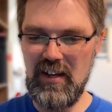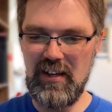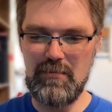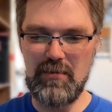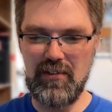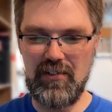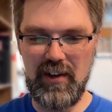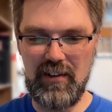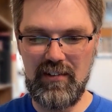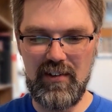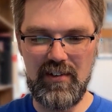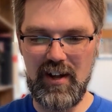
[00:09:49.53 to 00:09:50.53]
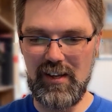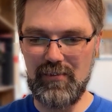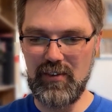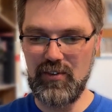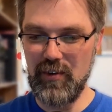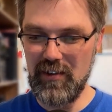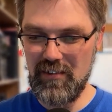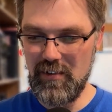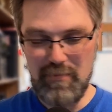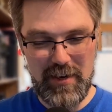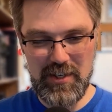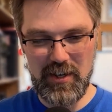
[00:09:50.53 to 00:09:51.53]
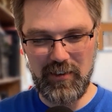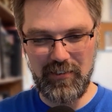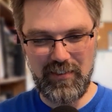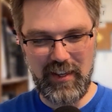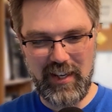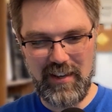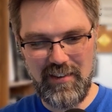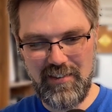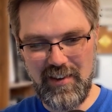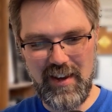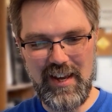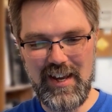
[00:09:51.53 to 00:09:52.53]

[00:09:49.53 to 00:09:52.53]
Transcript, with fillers: Number six is Oliver Twist by Charles Dickens.